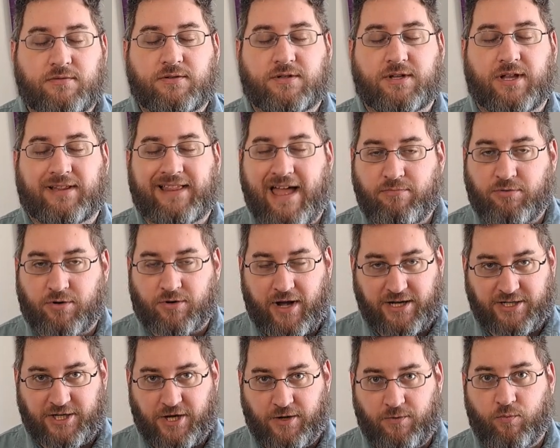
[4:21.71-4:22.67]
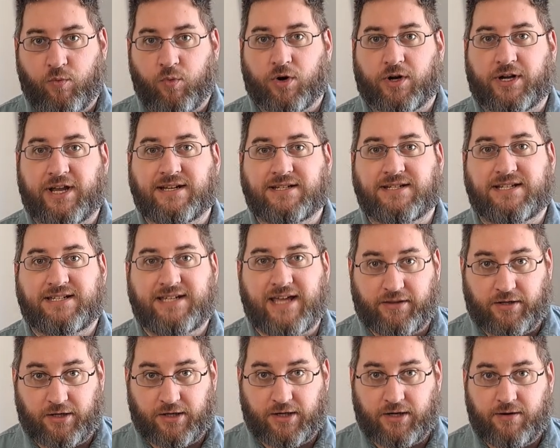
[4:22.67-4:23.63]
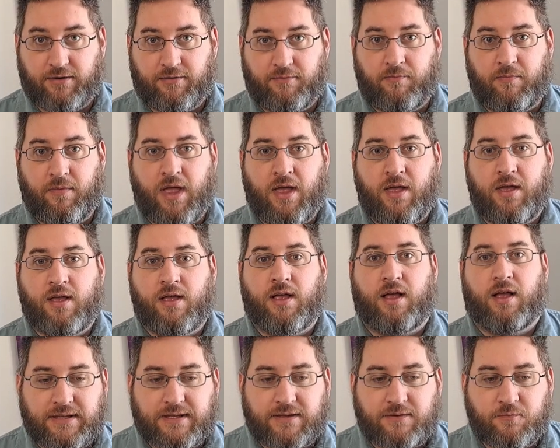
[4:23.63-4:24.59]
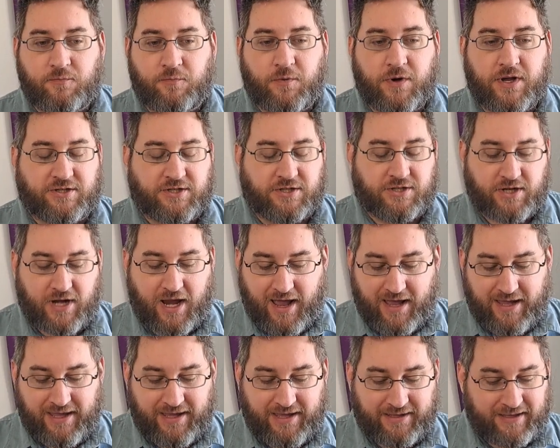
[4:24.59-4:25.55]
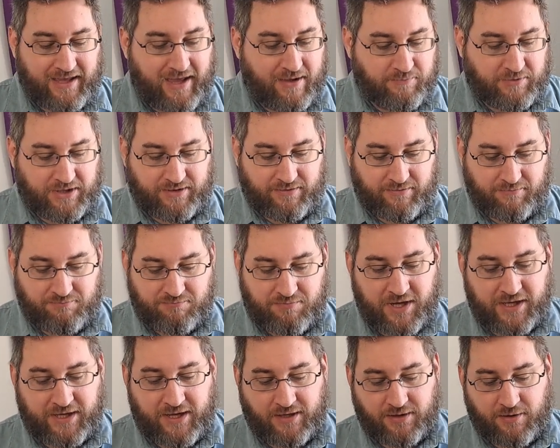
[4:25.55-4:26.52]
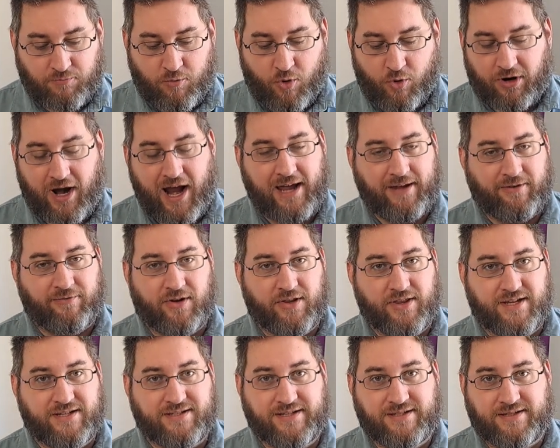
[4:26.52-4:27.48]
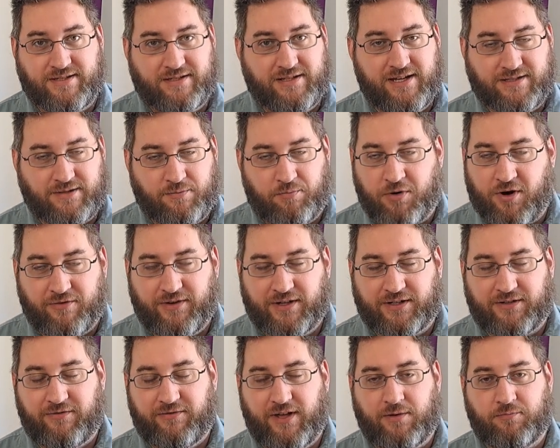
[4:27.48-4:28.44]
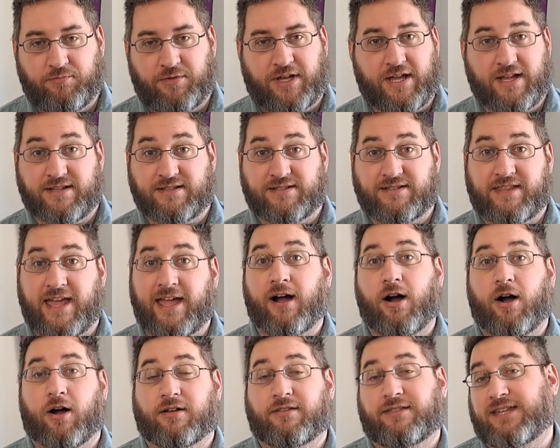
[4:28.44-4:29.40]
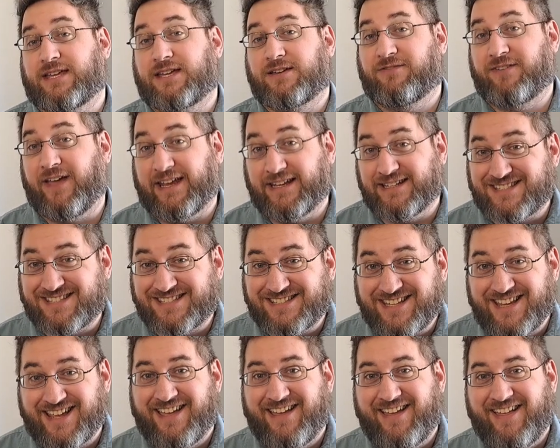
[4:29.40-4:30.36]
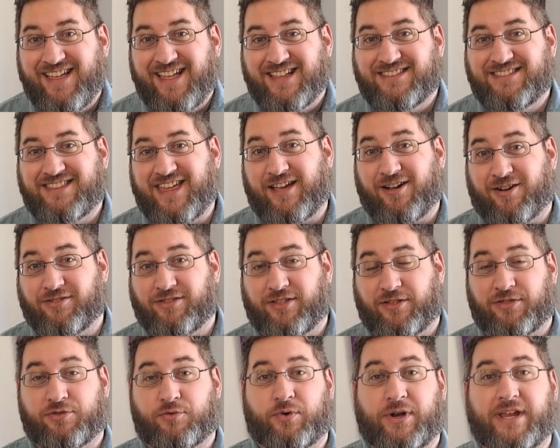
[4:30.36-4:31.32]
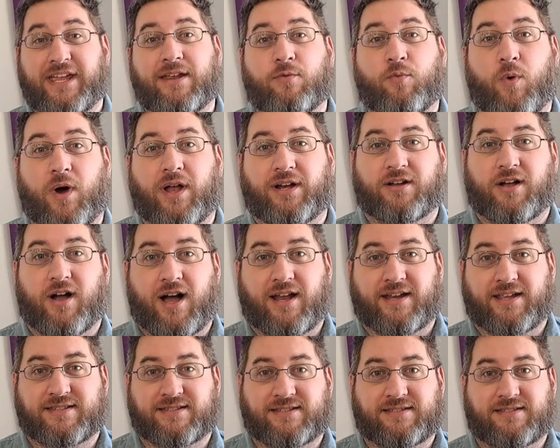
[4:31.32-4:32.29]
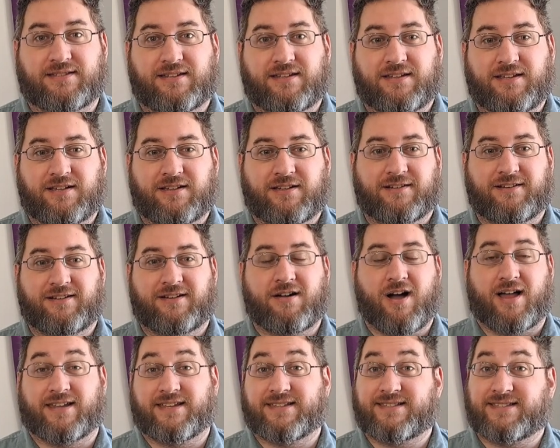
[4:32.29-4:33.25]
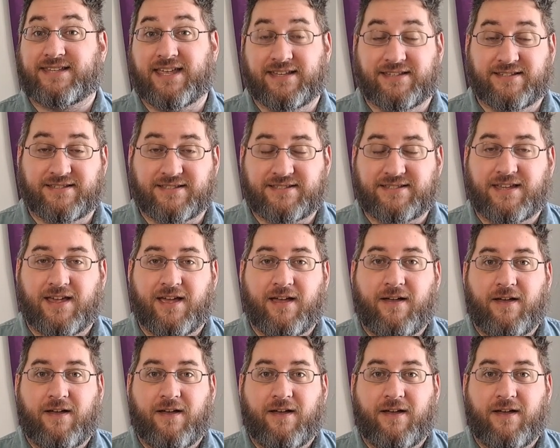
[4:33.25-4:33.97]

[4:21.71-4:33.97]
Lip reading: collaboration, working together, which, I mean, picking the Moirai for this is a perfect fit because they are the fates. They are the three-in-one goddesses